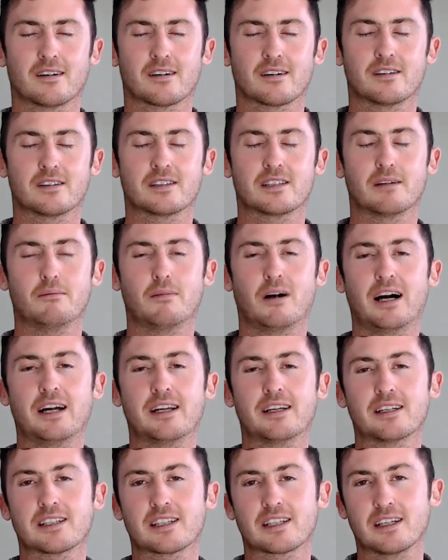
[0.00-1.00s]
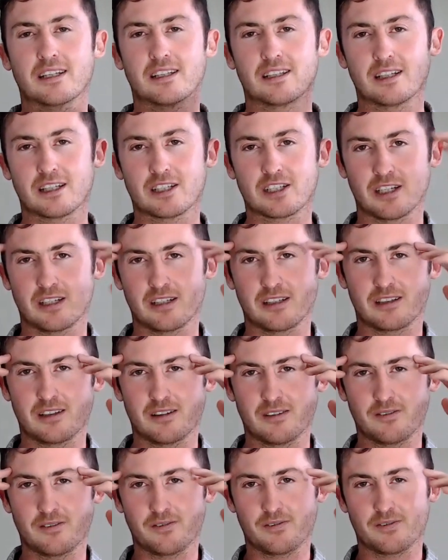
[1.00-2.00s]
Because the mind is conditioned,
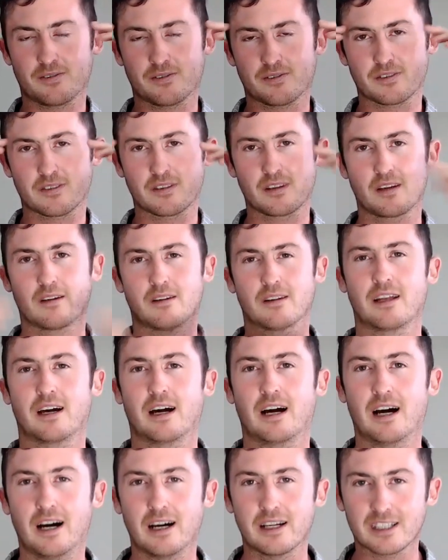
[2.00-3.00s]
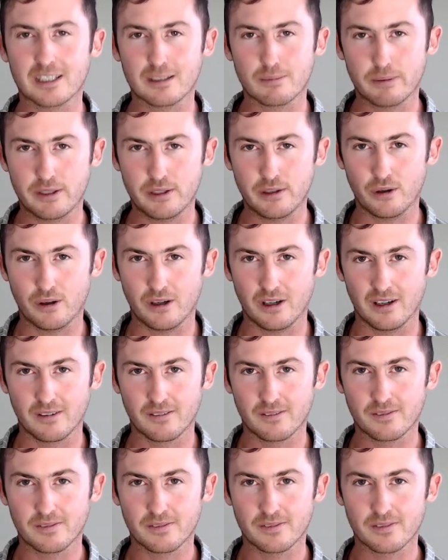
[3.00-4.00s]
the heart is pure.
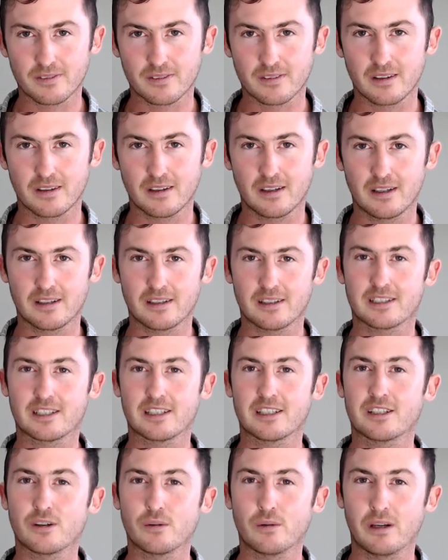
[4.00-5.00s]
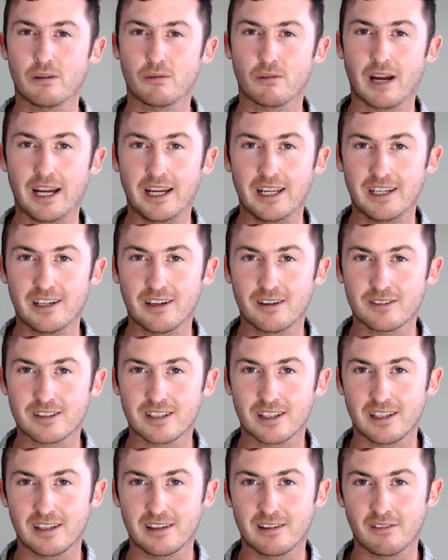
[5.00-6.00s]
This is your wee radio
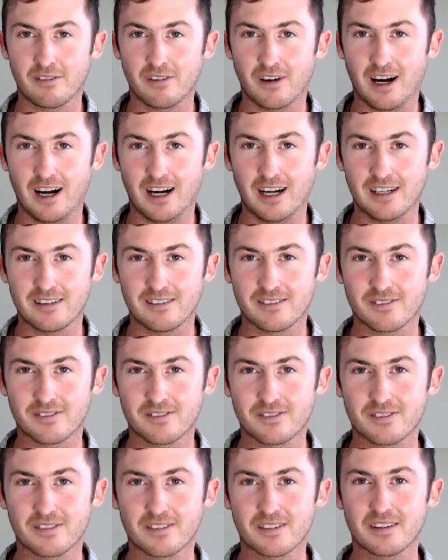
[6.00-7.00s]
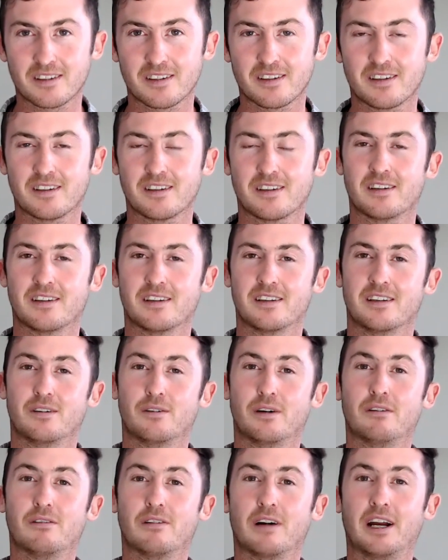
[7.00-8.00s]
to the divine, your
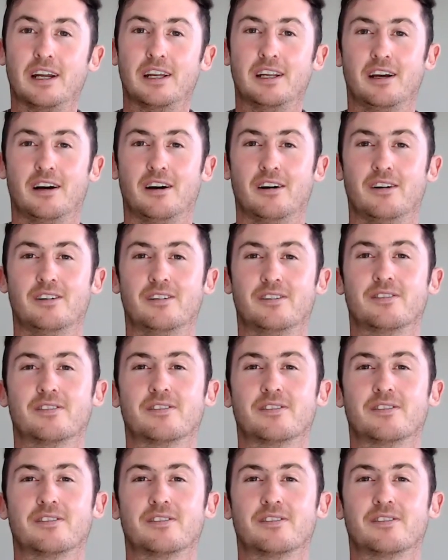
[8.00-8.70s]
wee radio.